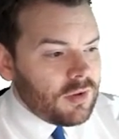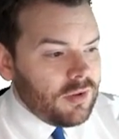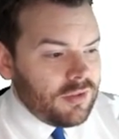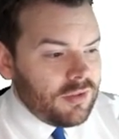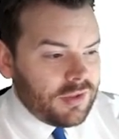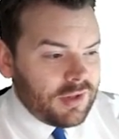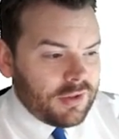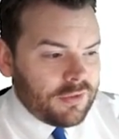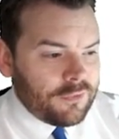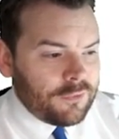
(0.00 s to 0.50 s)

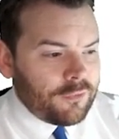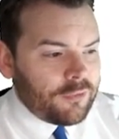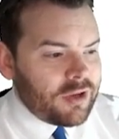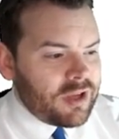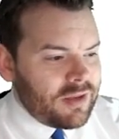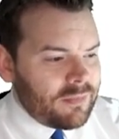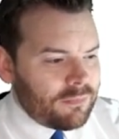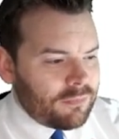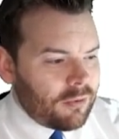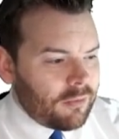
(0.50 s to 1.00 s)
So there's
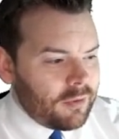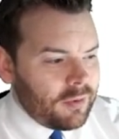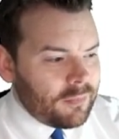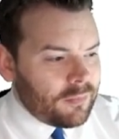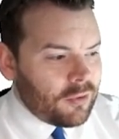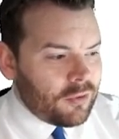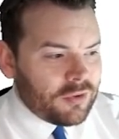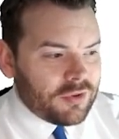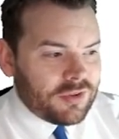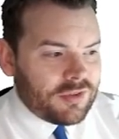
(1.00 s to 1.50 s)
three
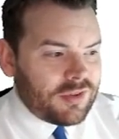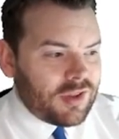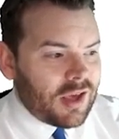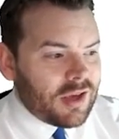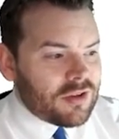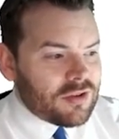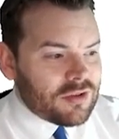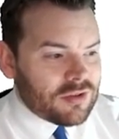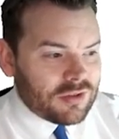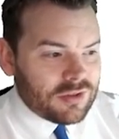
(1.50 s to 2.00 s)
important
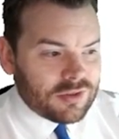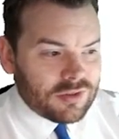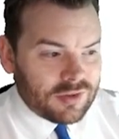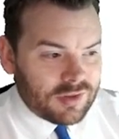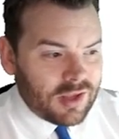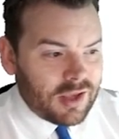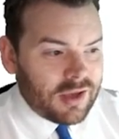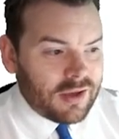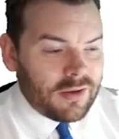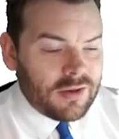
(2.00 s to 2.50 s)
sections
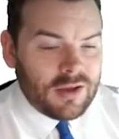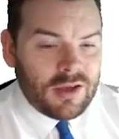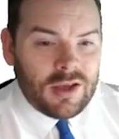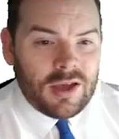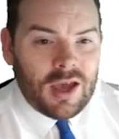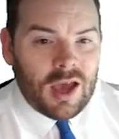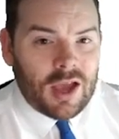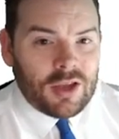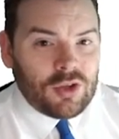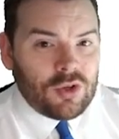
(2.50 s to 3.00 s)
there,
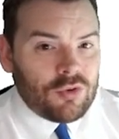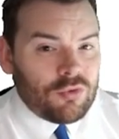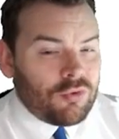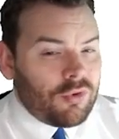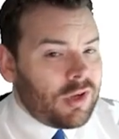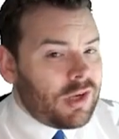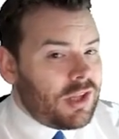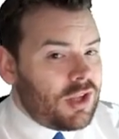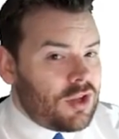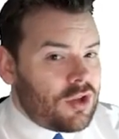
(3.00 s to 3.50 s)
and you
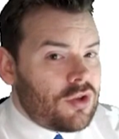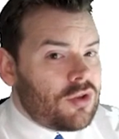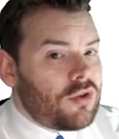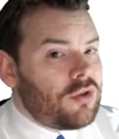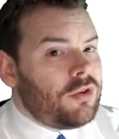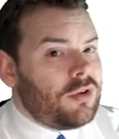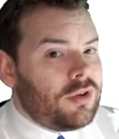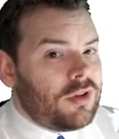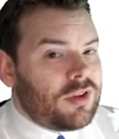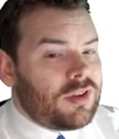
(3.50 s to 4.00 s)
really
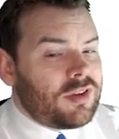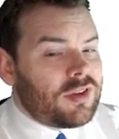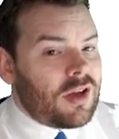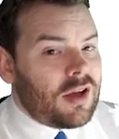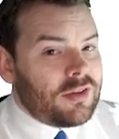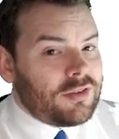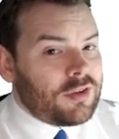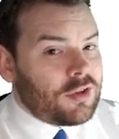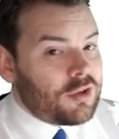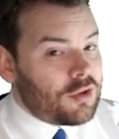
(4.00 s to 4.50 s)
should
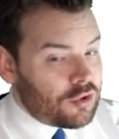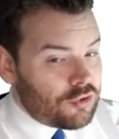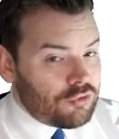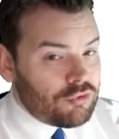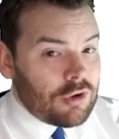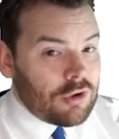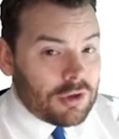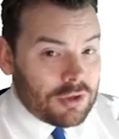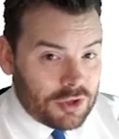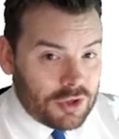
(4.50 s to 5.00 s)
start to
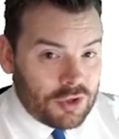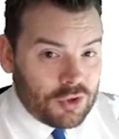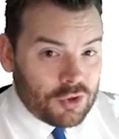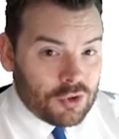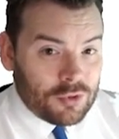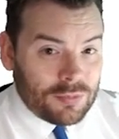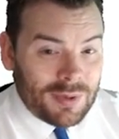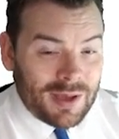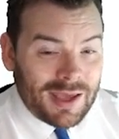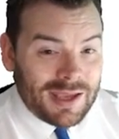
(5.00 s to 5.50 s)
structure
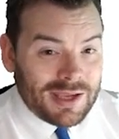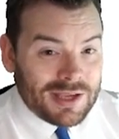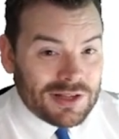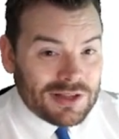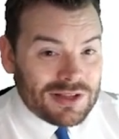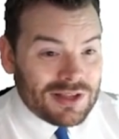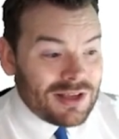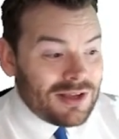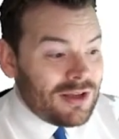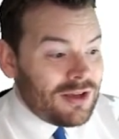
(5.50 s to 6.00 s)
your
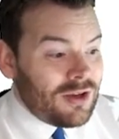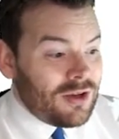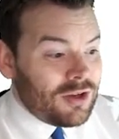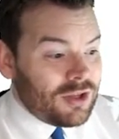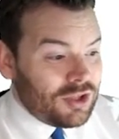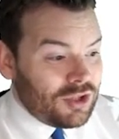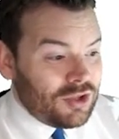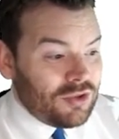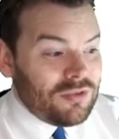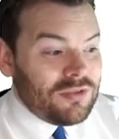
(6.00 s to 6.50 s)
page
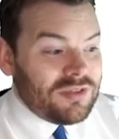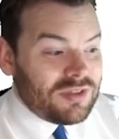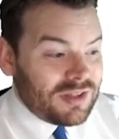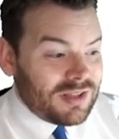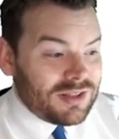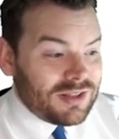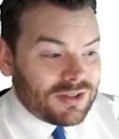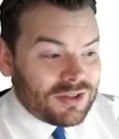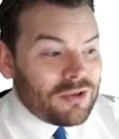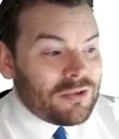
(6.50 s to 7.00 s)

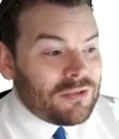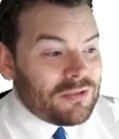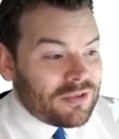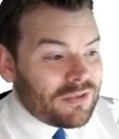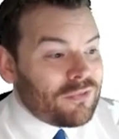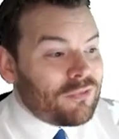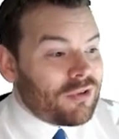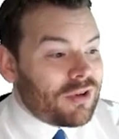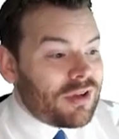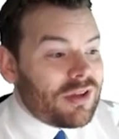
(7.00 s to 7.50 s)
using those
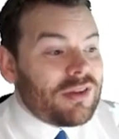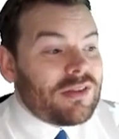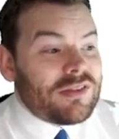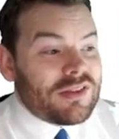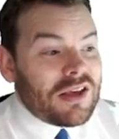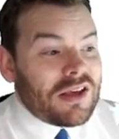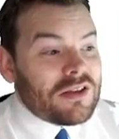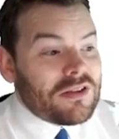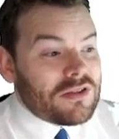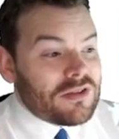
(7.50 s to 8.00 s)
three
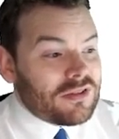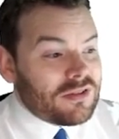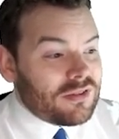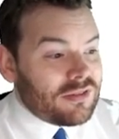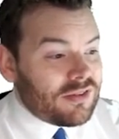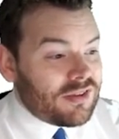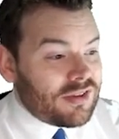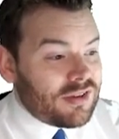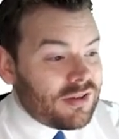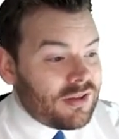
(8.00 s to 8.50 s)

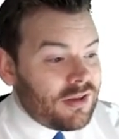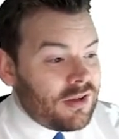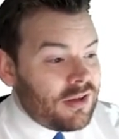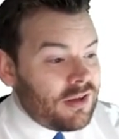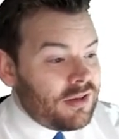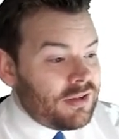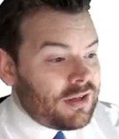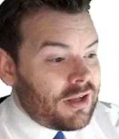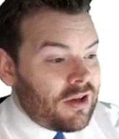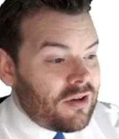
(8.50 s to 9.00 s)
sections.
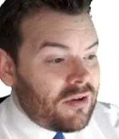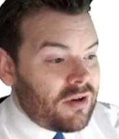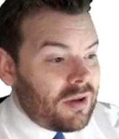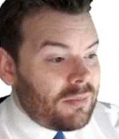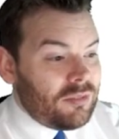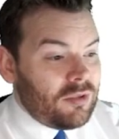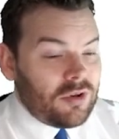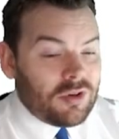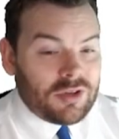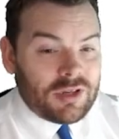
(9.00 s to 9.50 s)
Now, I'm
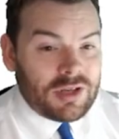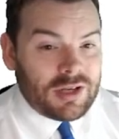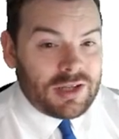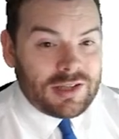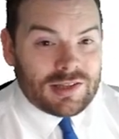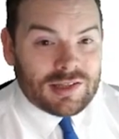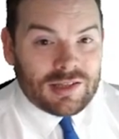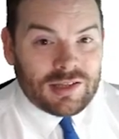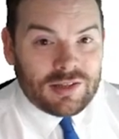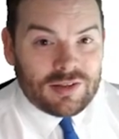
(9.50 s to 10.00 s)
not going to need
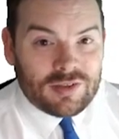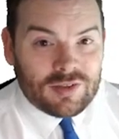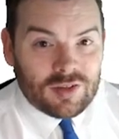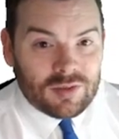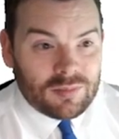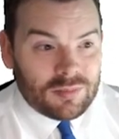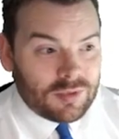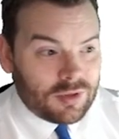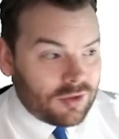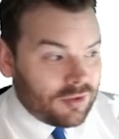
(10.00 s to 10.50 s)
to list them
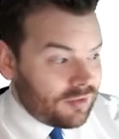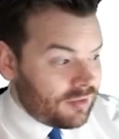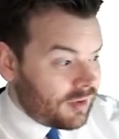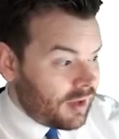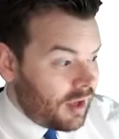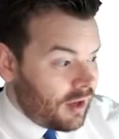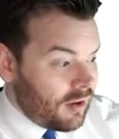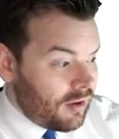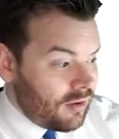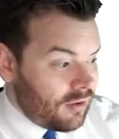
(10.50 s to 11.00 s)
because
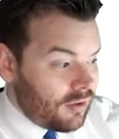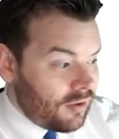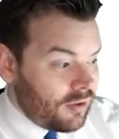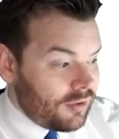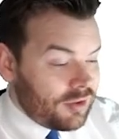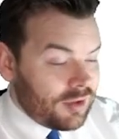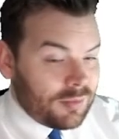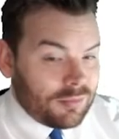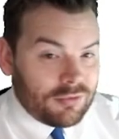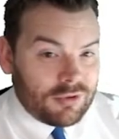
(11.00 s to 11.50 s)
they are
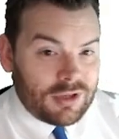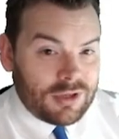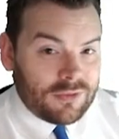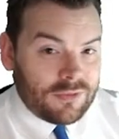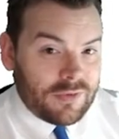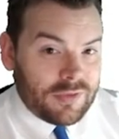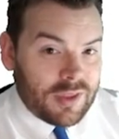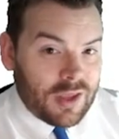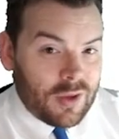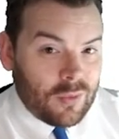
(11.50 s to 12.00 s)
on the brief
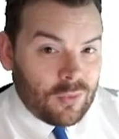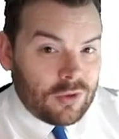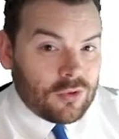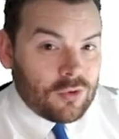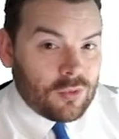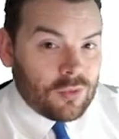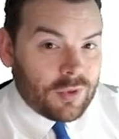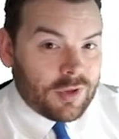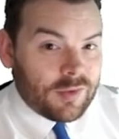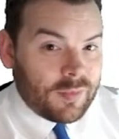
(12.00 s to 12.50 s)
and they will
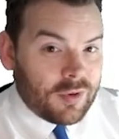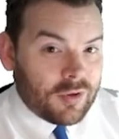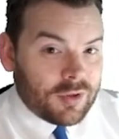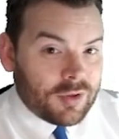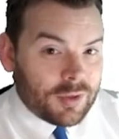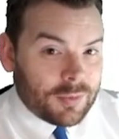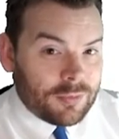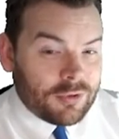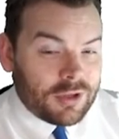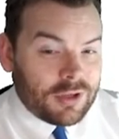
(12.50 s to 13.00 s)
always be on
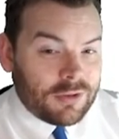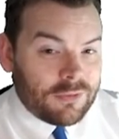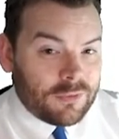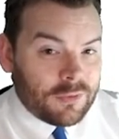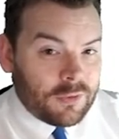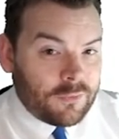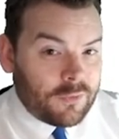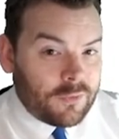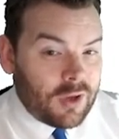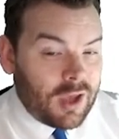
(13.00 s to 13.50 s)
the brief
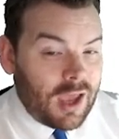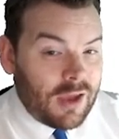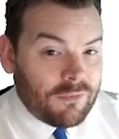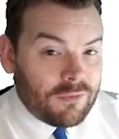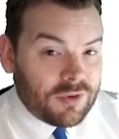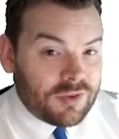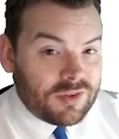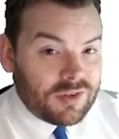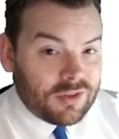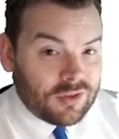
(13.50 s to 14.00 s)
for
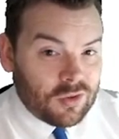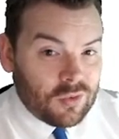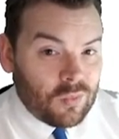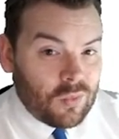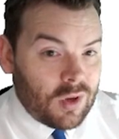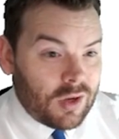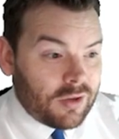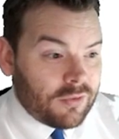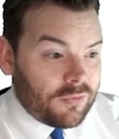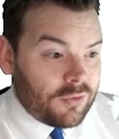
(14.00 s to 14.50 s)
every single
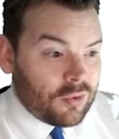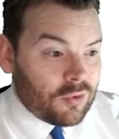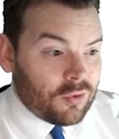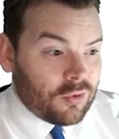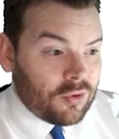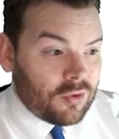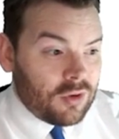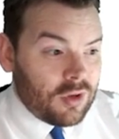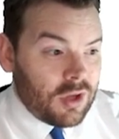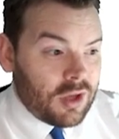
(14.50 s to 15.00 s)
one of
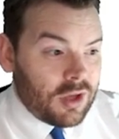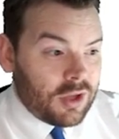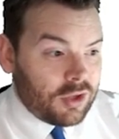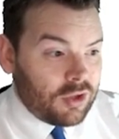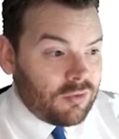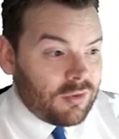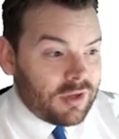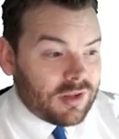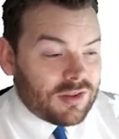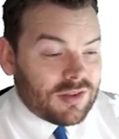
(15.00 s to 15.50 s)
your
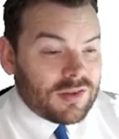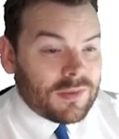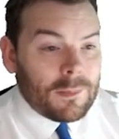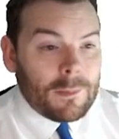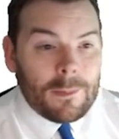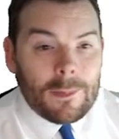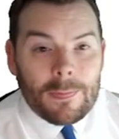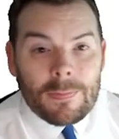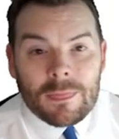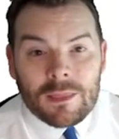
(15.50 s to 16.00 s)
units.
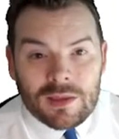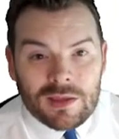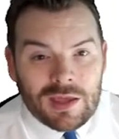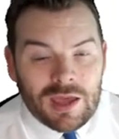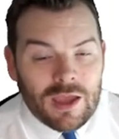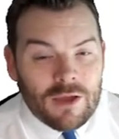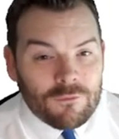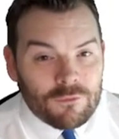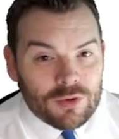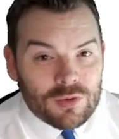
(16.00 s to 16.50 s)

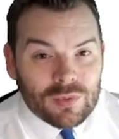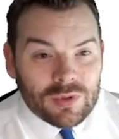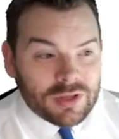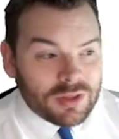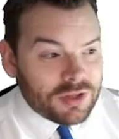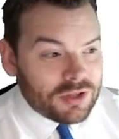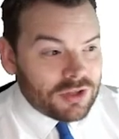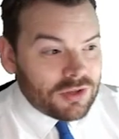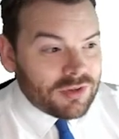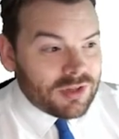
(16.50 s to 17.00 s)
Every one of
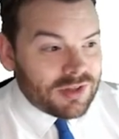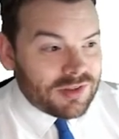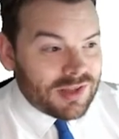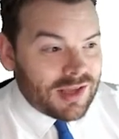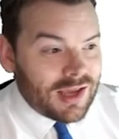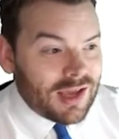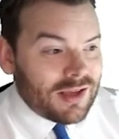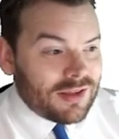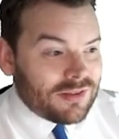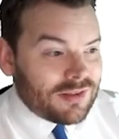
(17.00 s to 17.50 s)
the units
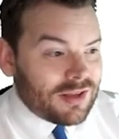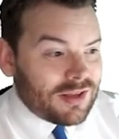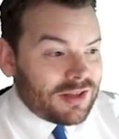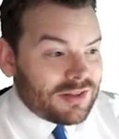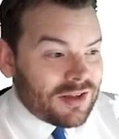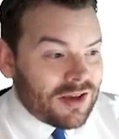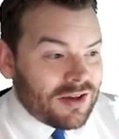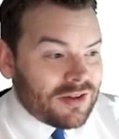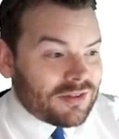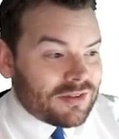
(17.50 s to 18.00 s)
has a
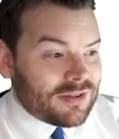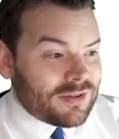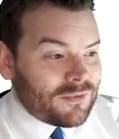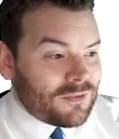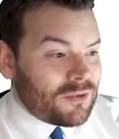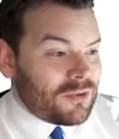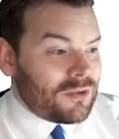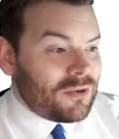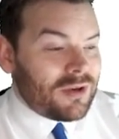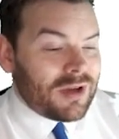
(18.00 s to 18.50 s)
task
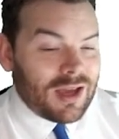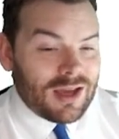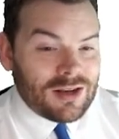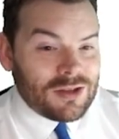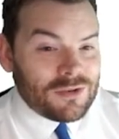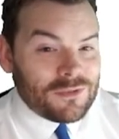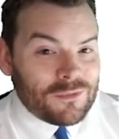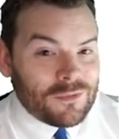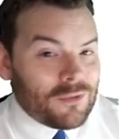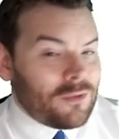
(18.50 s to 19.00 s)
for
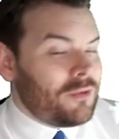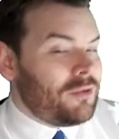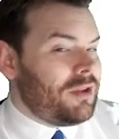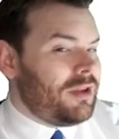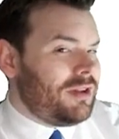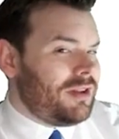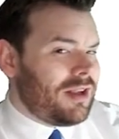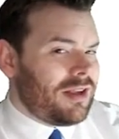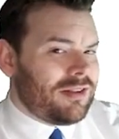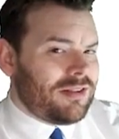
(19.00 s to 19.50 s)
LO4
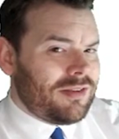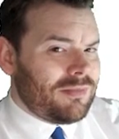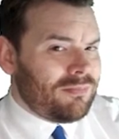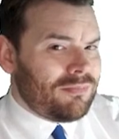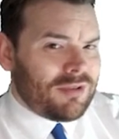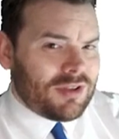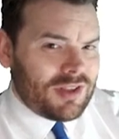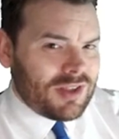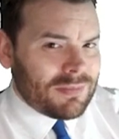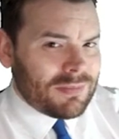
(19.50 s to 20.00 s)
that does
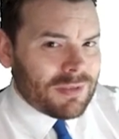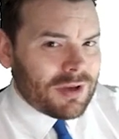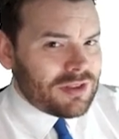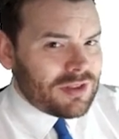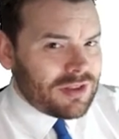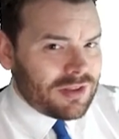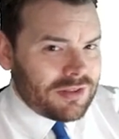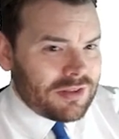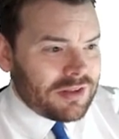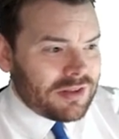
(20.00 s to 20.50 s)
pretty much
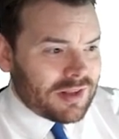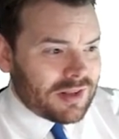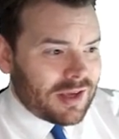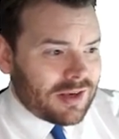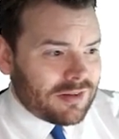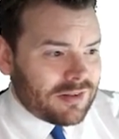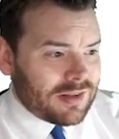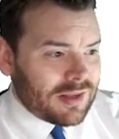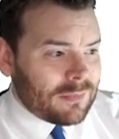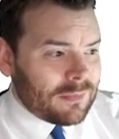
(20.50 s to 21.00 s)
this exact
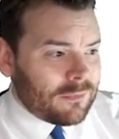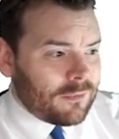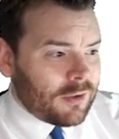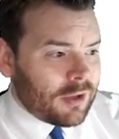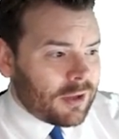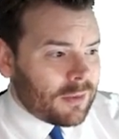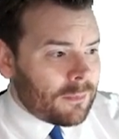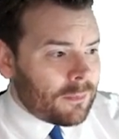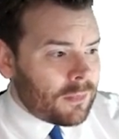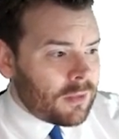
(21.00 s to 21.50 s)
same thing.